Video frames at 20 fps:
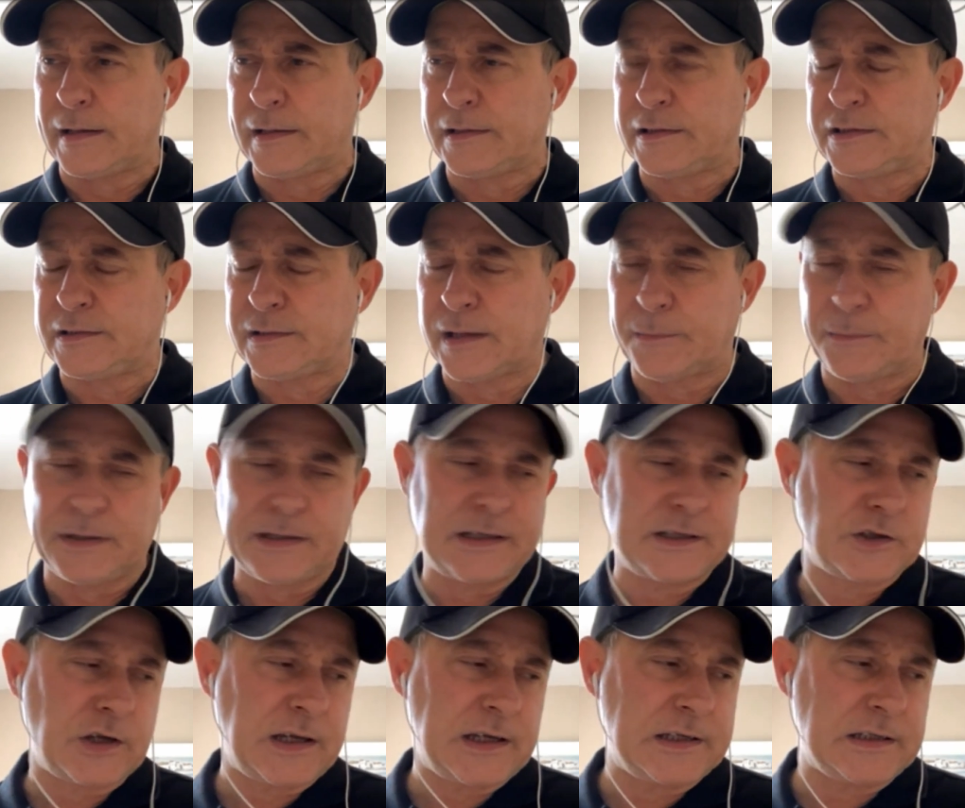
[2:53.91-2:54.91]
He's
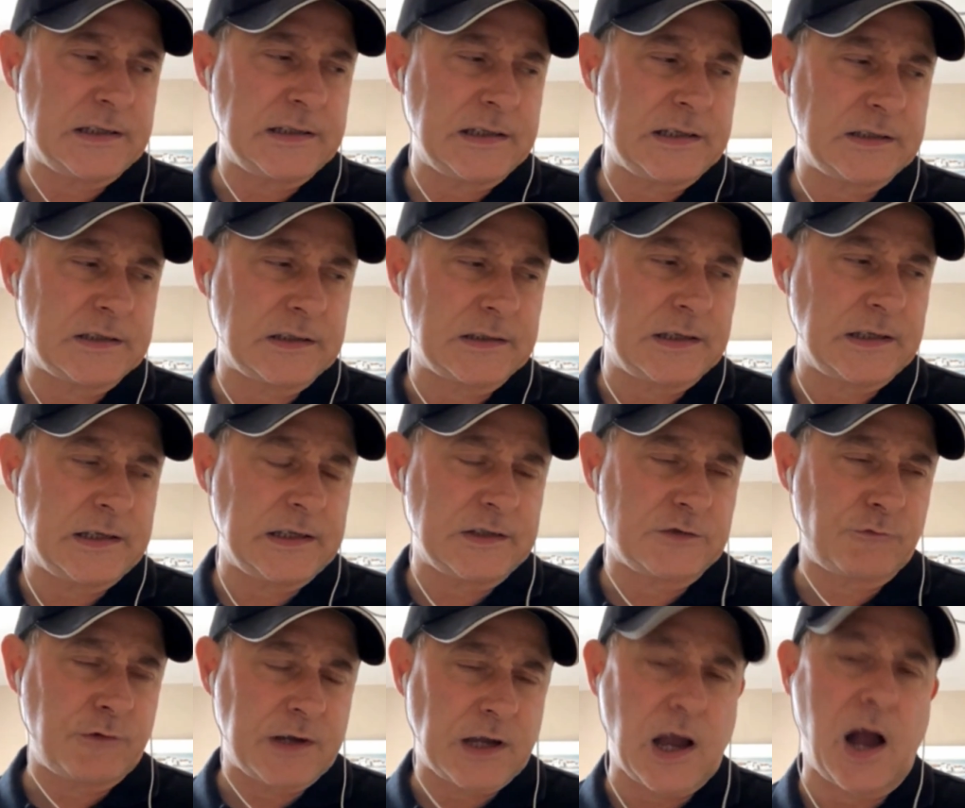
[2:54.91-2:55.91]

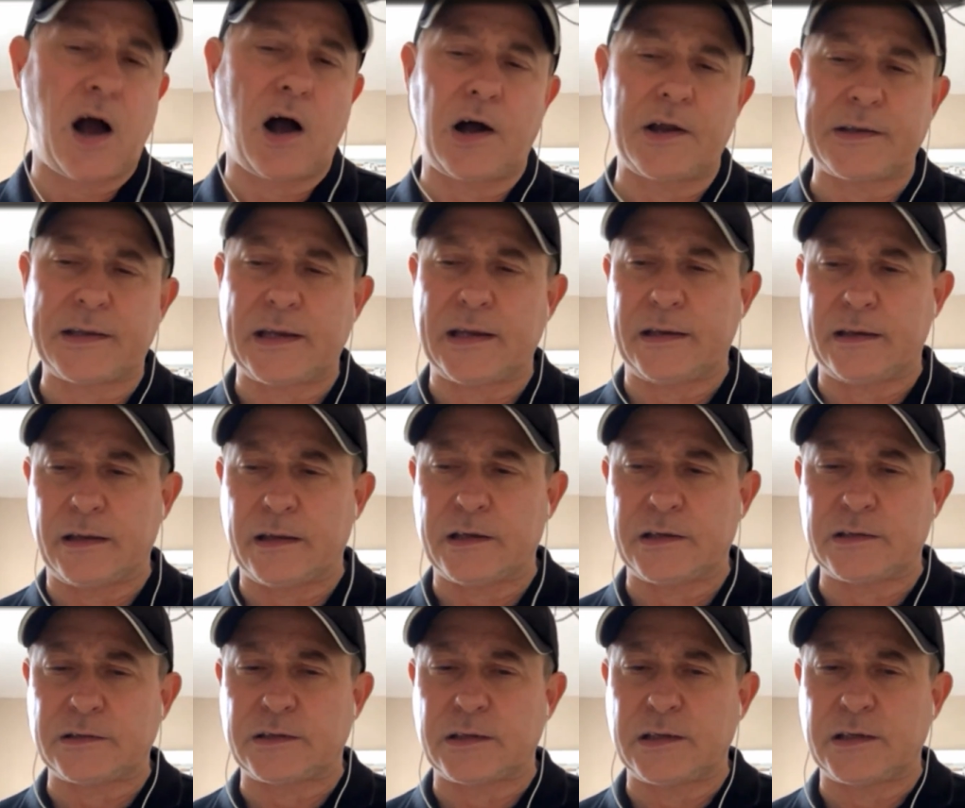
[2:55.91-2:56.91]
regarded
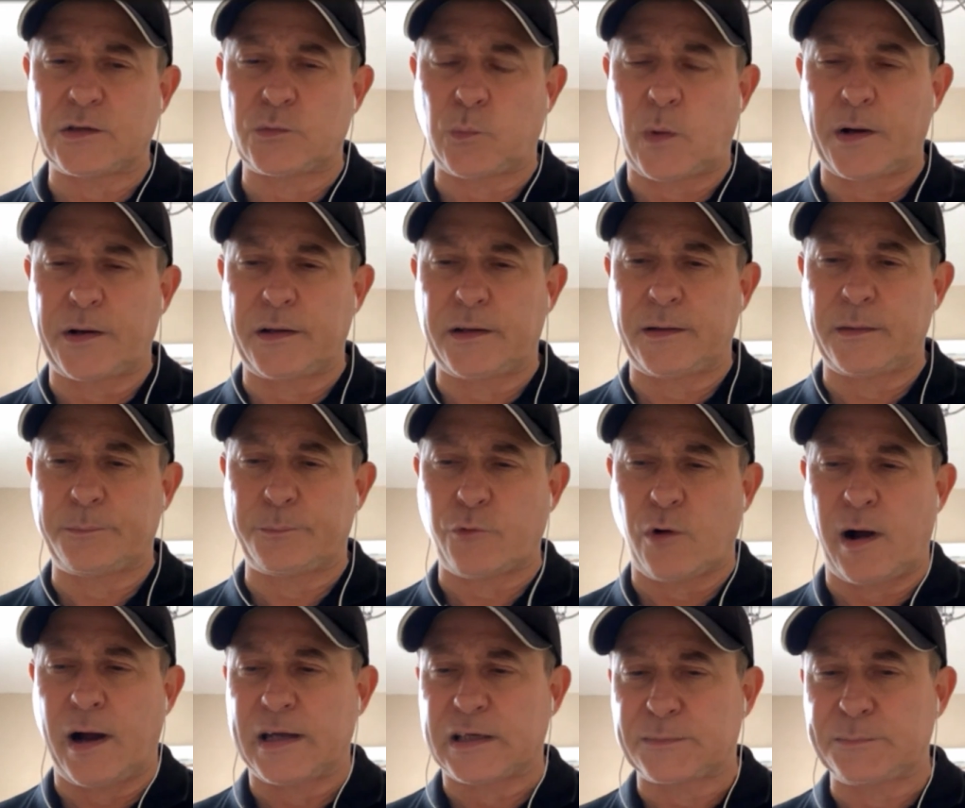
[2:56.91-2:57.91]
as one of the
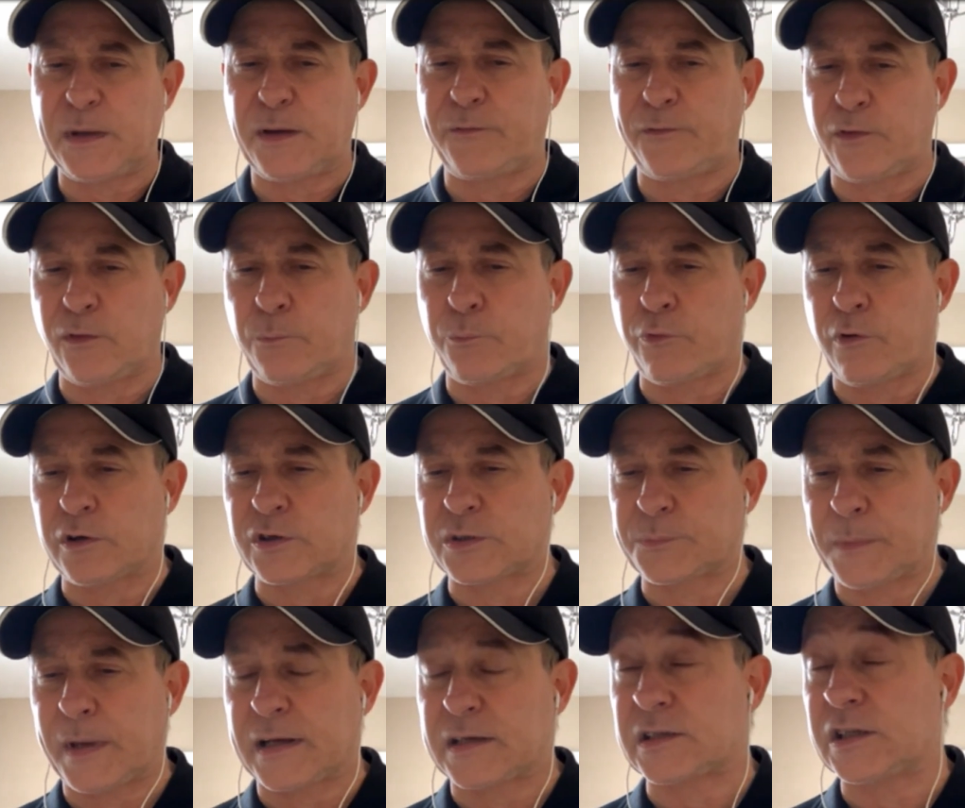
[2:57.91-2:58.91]
brightest midfield
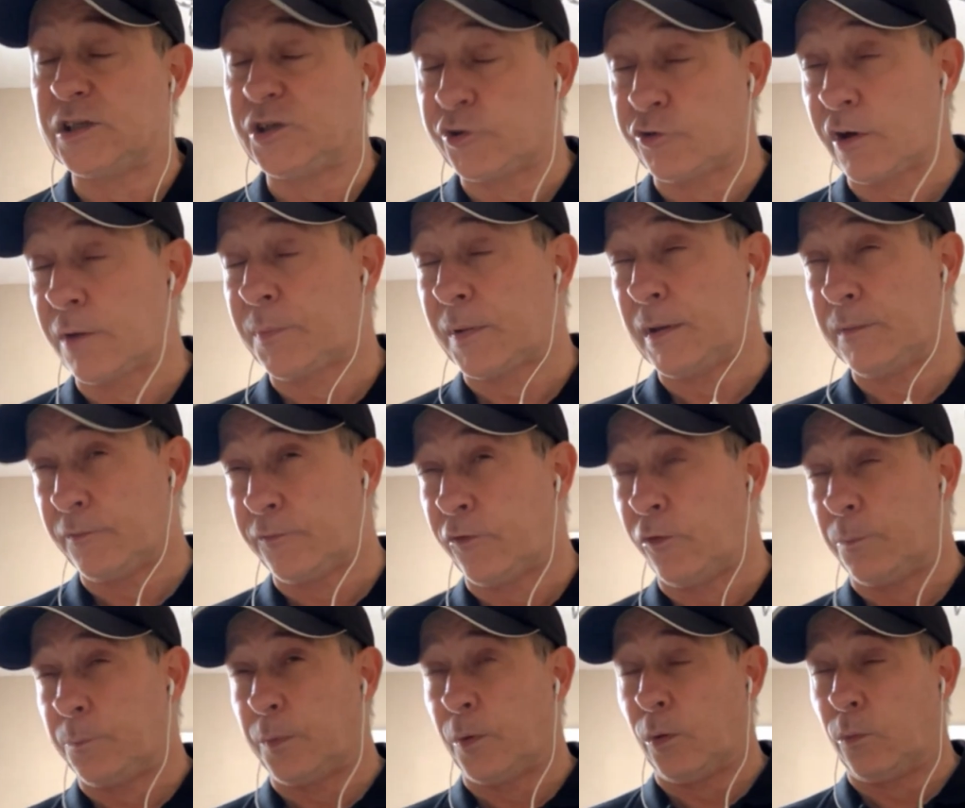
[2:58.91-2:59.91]
prospects in European
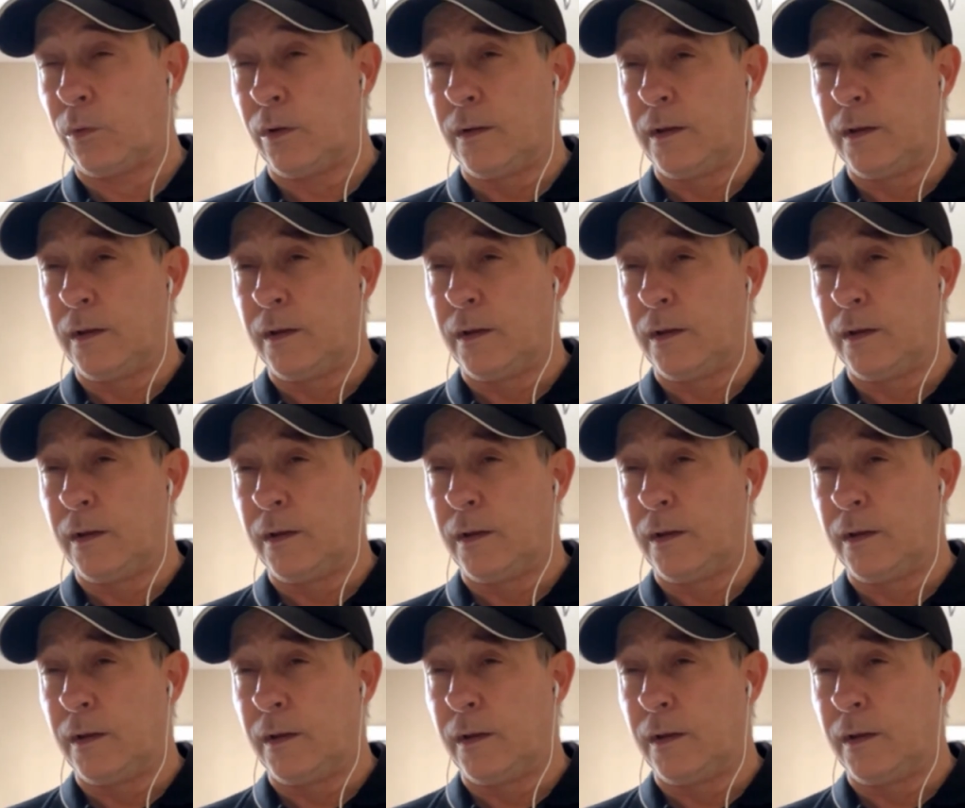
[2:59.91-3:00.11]
football.